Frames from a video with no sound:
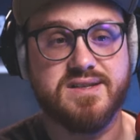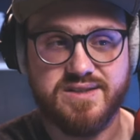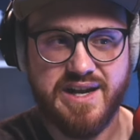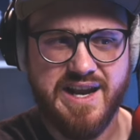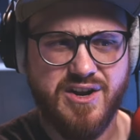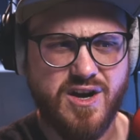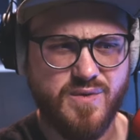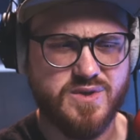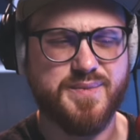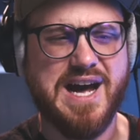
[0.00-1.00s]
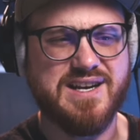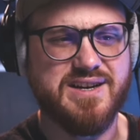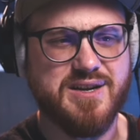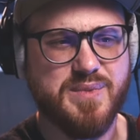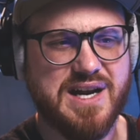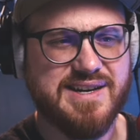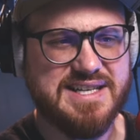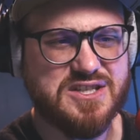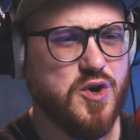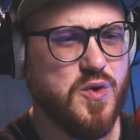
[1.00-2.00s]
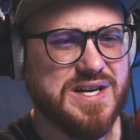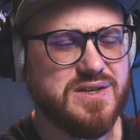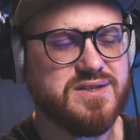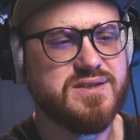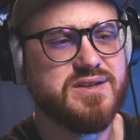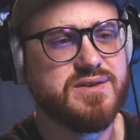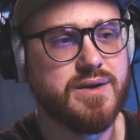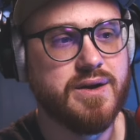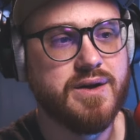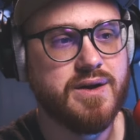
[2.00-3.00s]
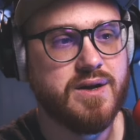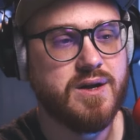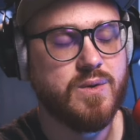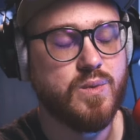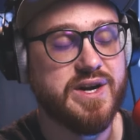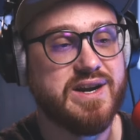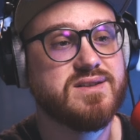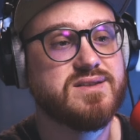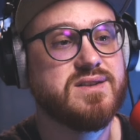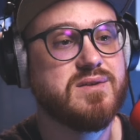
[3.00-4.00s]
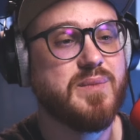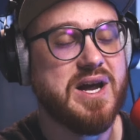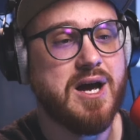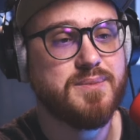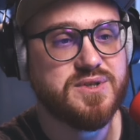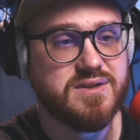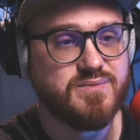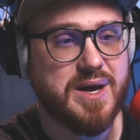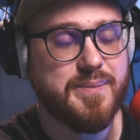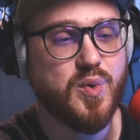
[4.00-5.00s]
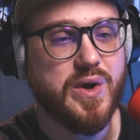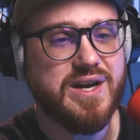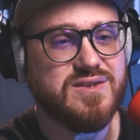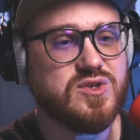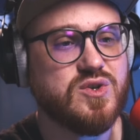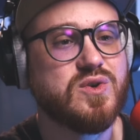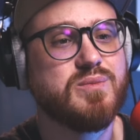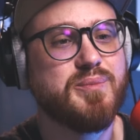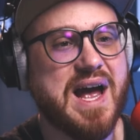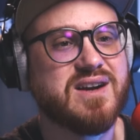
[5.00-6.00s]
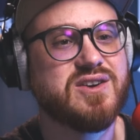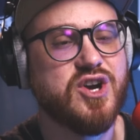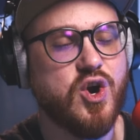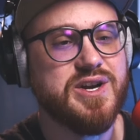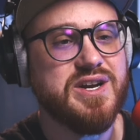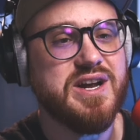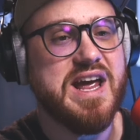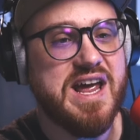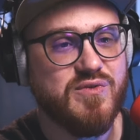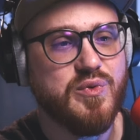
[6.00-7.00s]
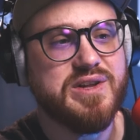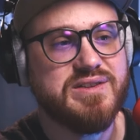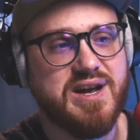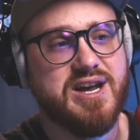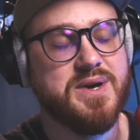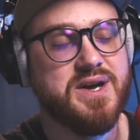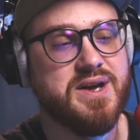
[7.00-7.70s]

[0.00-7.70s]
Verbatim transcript: Staying on was maddening, but I didn't know what else to do. When I considered my options, my brain circled back to coding every time.